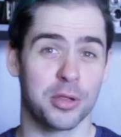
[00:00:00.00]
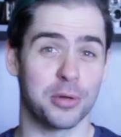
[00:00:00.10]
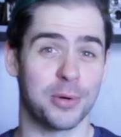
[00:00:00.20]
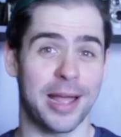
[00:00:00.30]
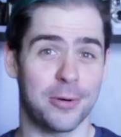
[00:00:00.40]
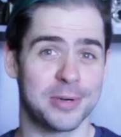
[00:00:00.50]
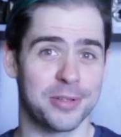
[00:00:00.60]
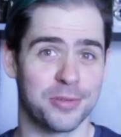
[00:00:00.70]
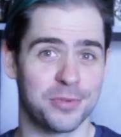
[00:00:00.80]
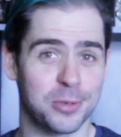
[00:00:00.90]
so how
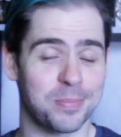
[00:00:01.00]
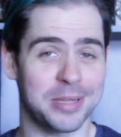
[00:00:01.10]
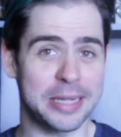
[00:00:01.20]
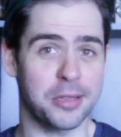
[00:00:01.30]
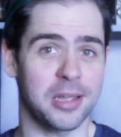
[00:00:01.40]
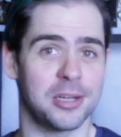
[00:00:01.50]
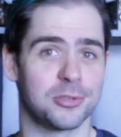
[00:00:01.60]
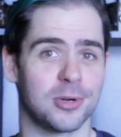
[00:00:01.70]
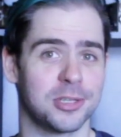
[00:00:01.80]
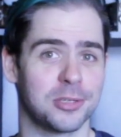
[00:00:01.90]
well the film plays at
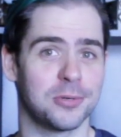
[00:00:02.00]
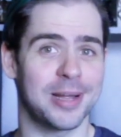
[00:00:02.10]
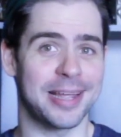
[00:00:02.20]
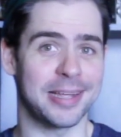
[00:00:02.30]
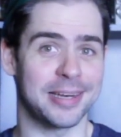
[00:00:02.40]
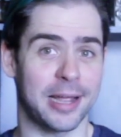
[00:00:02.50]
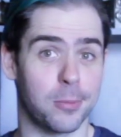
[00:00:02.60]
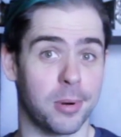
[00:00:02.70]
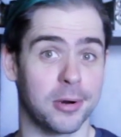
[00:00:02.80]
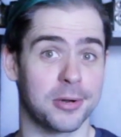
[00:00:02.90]
Toronto and
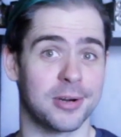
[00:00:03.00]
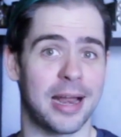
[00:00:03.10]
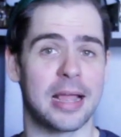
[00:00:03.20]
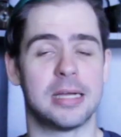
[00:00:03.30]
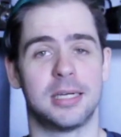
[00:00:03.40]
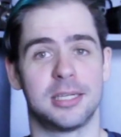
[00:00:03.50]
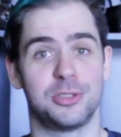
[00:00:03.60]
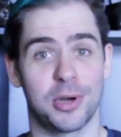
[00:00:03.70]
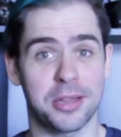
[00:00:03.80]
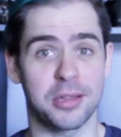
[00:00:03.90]
how Parker
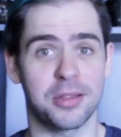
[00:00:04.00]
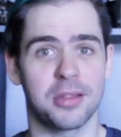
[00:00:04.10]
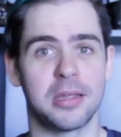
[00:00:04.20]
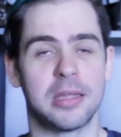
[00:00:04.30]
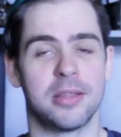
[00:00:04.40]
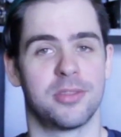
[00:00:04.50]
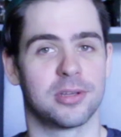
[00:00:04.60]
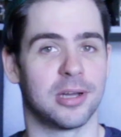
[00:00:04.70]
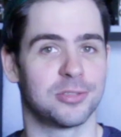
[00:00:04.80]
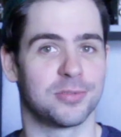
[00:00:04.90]
addresses the
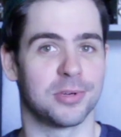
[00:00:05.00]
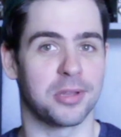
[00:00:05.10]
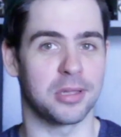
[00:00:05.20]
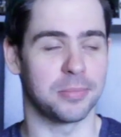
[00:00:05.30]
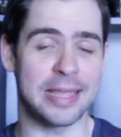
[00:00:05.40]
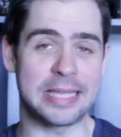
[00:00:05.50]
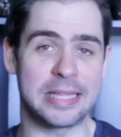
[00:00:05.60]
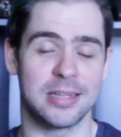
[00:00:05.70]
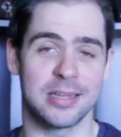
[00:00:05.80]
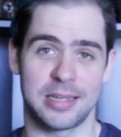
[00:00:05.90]
controversy
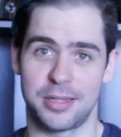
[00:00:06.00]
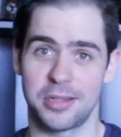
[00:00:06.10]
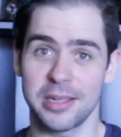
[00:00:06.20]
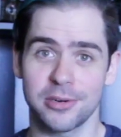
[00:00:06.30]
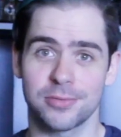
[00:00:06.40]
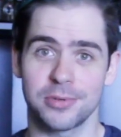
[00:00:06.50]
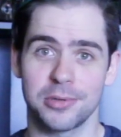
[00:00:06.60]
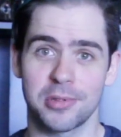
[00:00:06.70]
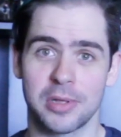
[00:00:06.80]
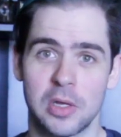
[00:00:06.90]
in his
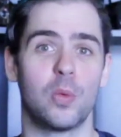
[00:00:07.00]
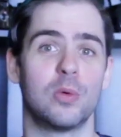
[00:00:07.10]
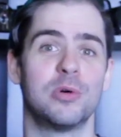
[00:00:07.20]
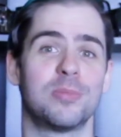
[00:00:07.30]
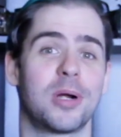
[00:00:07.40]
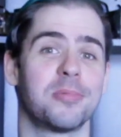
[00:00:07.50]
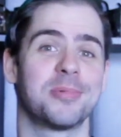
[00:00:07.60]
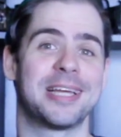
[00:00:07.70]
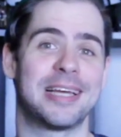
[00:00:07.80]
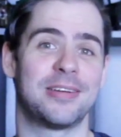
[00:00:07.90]
interviews will
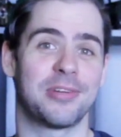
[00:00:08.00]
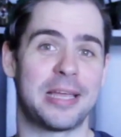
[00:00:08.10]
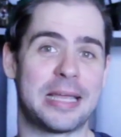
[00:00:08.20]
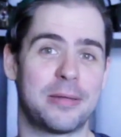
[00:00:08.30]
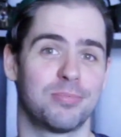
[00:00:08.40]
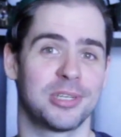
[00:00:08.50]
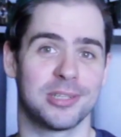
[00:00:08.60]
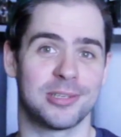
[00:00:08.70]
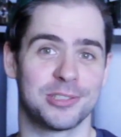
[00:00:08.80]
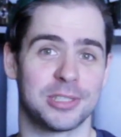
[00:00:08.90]
probably have a
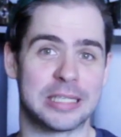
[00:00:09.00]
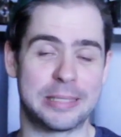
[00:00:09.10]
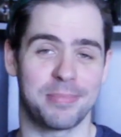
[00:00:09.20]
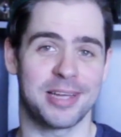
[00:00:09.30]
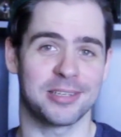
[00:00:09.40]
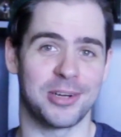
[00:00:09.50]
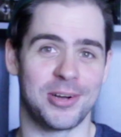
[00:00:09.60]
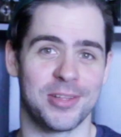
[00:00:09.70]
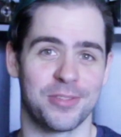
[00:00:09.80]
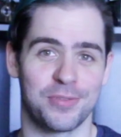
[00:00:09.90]
pretty large impact
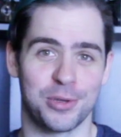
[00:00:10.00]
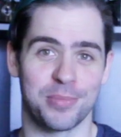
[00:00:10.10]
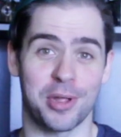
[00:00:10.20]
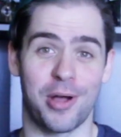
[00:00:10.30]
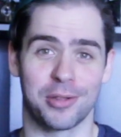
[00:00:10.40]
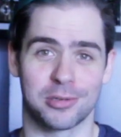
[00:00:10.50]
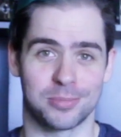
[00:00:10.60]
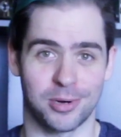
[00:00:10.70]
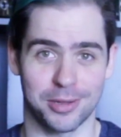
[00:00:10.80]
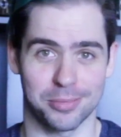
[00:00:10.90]
on the film's
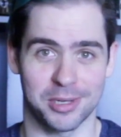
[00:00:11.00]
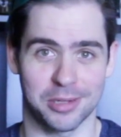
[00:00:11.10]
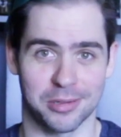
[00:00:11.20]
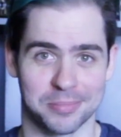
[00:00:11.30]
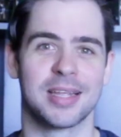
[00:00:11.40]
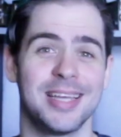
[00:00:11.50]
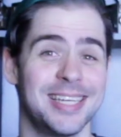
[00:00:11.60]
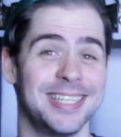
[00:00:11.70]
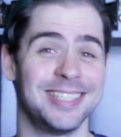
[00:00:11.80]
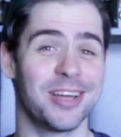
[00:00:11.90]
Oscar prospects.
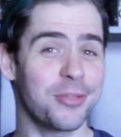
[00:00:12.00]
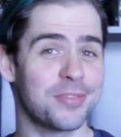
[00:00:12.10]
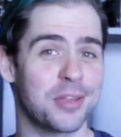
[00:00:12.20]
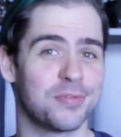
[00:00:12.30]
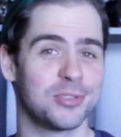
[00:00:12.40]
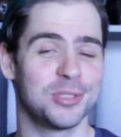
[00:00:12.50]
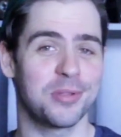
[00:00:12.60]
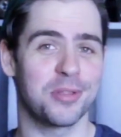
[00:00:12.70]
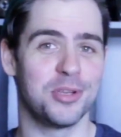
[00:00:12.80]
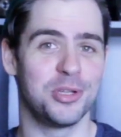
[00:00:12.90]
In other festival
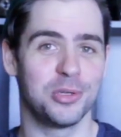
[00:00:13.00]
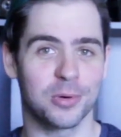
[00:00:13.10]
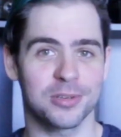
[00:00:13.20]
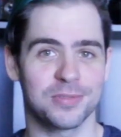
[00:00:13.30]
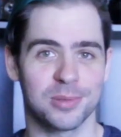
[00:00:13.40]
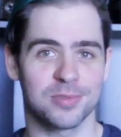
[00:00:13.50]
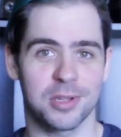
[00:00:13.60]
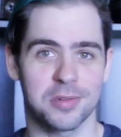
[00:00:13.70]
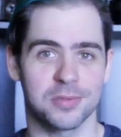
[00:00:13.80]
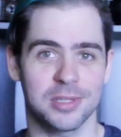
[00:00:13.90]
news, the New York Film
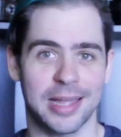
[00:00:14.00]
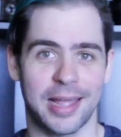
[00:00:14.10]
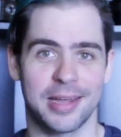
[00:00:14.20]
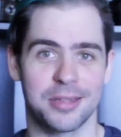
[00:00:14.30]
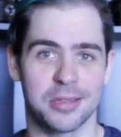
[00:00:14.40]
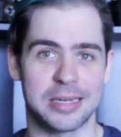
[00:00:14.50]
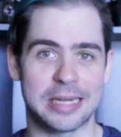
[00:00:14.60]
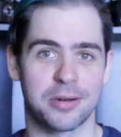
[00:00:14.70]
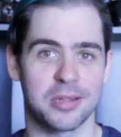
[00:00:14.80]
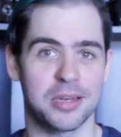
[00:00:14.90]
Festival has
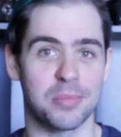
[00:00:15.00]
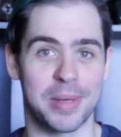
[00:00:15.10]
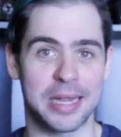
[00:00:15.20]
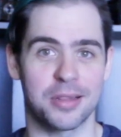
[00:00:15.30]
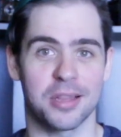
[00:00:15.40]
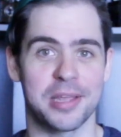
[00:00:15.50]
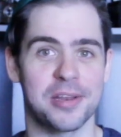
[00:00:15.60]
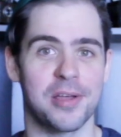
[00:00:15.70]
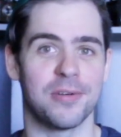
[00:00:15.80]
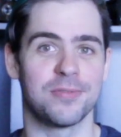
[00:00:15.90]
announced its main
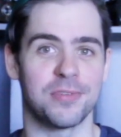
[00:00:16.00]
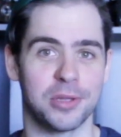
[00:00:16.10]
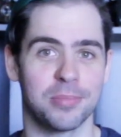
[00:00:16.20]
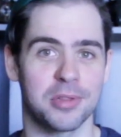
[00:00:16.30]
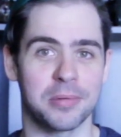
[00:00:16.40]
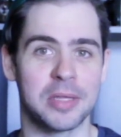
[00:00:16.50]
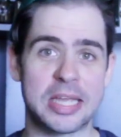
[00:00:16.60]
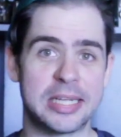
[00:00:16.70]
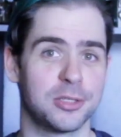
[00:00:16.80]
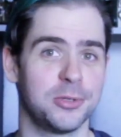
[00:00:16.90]
slate of films,
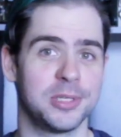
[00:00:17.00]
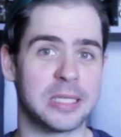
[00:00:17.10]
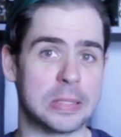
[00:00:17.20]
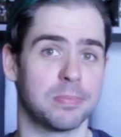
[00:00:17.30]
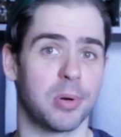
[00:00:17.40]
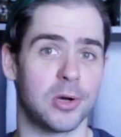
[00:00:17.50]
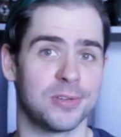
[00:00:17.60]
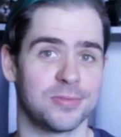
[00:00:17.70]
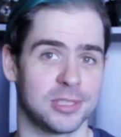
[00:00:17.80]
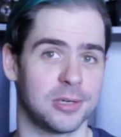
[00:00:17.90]
including
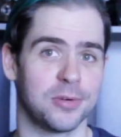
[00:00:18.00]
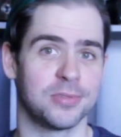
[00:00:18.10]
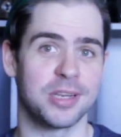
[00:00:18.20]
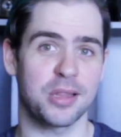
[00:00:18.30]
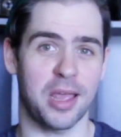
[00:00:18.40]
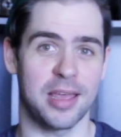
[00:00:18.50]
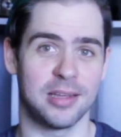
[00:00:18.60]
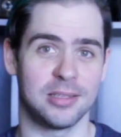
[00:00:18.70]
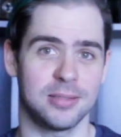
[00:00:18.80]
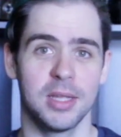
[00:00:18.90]
Paul Verhoeven's
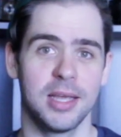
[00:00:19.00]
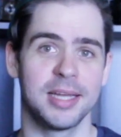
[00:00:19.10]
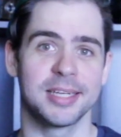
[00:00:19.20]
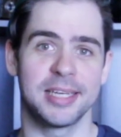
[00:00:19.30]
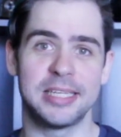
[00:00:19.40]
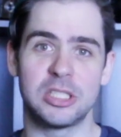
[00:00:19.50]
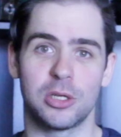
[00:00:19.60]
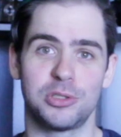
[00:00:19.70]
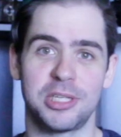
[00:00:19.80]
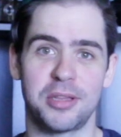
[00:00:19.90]
Elle, Ken
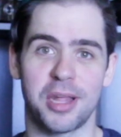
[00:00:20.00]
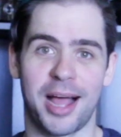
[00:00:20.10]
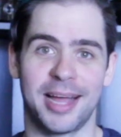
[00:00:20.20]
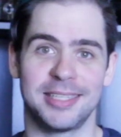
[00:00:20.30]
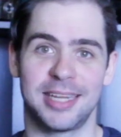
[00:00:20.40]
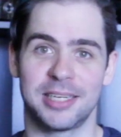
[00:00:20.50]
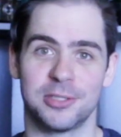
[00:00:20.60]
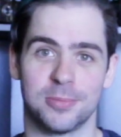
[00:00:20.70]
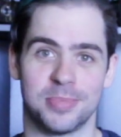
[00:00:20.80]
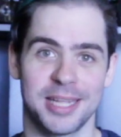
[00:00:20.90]
Loach's I,
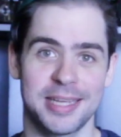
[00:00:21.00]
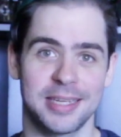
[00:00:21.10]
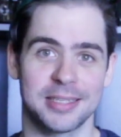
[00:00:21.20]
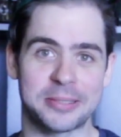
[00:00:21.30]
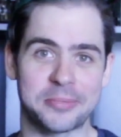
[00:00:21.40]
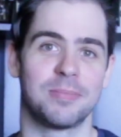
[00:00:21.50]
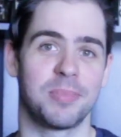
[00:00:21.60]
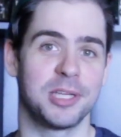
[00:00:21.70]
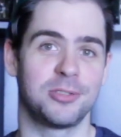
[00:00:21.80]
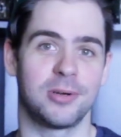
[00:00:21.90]
Daniel Blake,
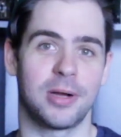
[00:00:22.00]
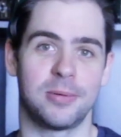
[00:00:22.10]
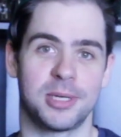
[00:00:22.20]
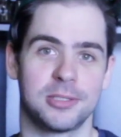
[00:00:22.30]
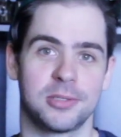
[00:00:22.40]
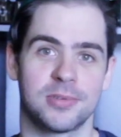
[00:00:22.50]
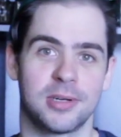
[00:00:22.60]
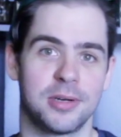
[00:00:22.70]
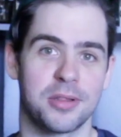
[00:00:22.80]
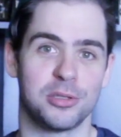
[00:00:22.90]
Pedro
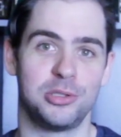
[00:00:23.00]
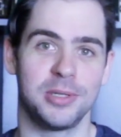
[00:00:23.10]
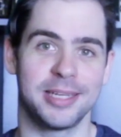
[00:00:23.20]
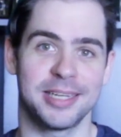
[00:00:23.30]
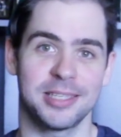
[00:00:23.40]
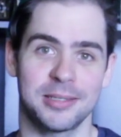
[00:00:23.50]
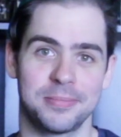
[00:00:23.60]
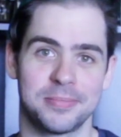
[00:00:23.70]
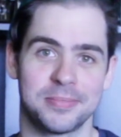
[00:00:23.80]
Almodovar's Julieta,